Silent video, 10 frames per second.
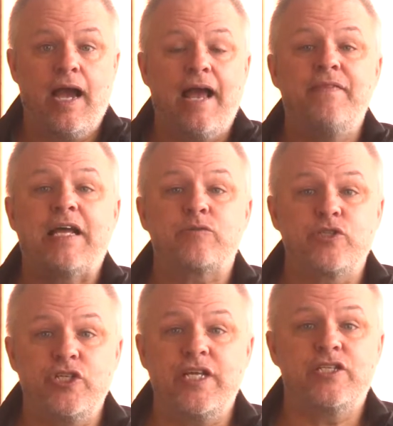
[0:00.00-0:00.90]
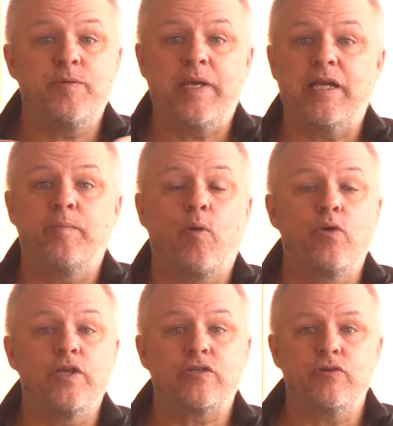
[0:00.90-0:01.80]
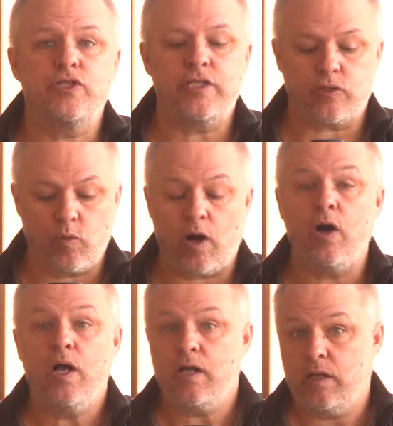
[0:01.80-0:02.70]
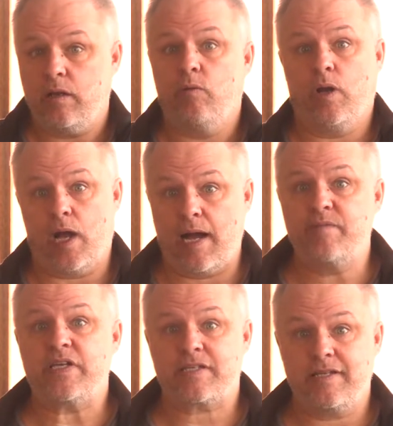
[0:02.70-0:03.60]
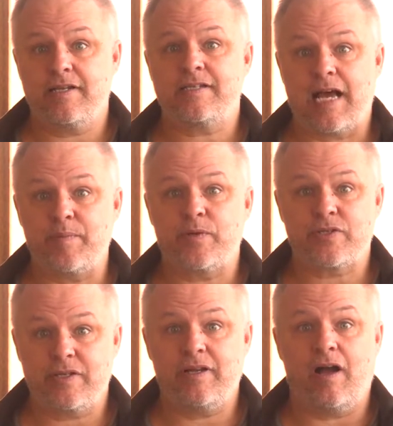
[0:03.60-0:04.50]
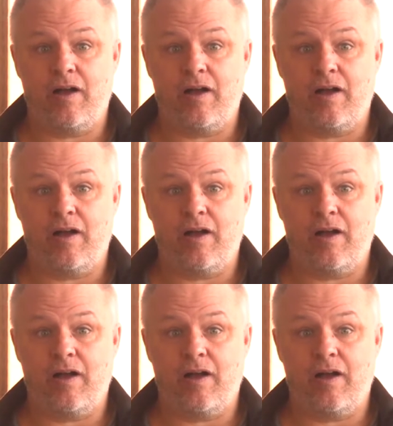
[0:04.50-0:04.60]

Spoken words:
And that's what she did. She began to pour this on Jesus. Well, obviously the disciples,